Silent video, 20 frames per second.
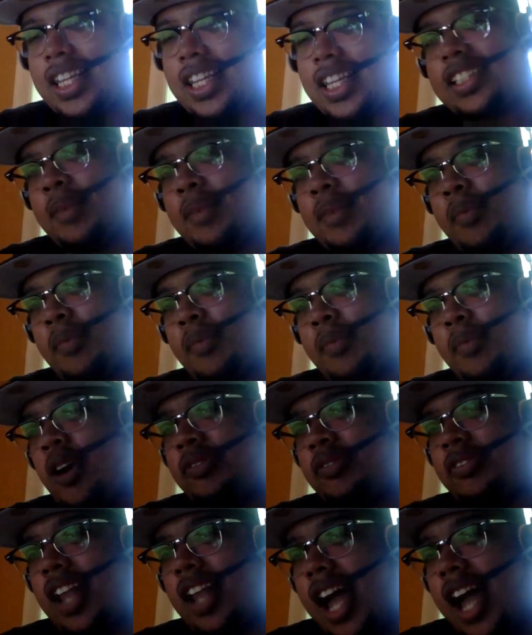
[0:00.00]
unless I'm
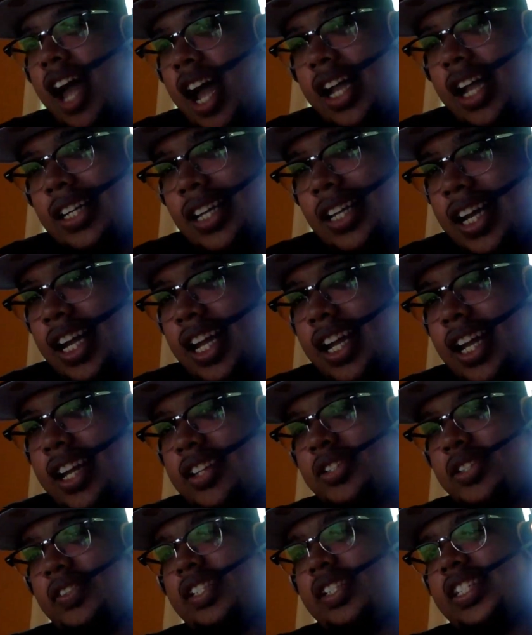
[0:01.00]
offline, like
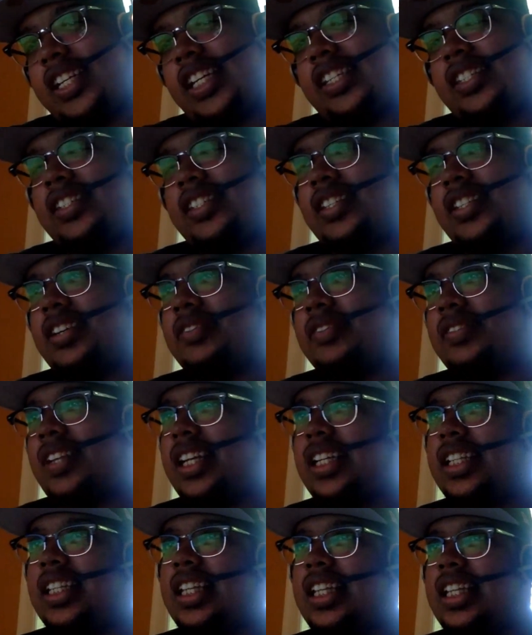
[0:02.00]
answering tickets and stuff
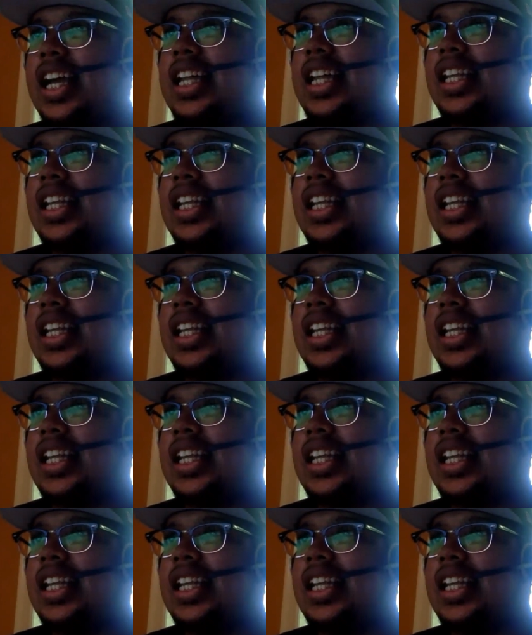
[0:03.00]
like that,